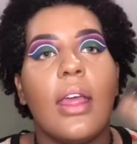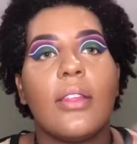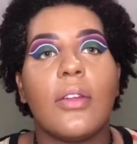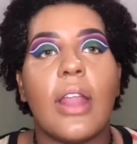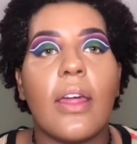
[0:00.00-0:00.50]

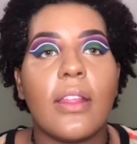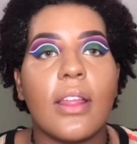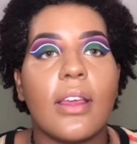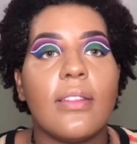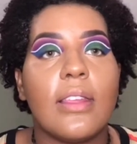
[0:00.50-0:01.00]
So now that
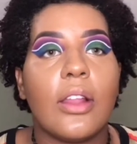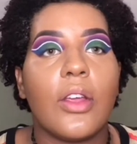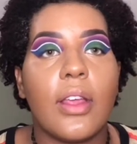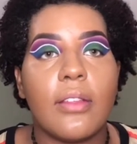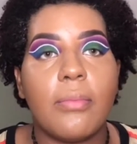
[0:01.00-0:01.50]
the concealer
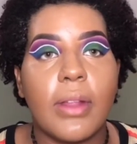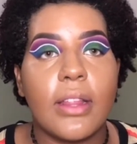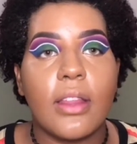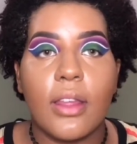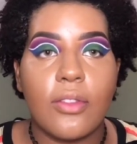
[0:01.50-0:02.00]
is
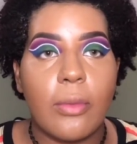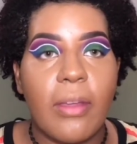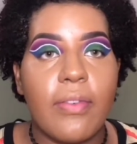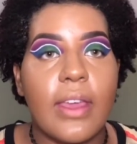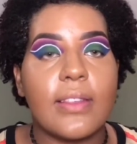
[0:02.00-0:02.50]
blended into my
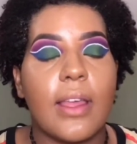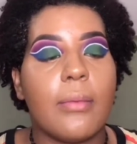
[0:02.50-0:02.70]
face,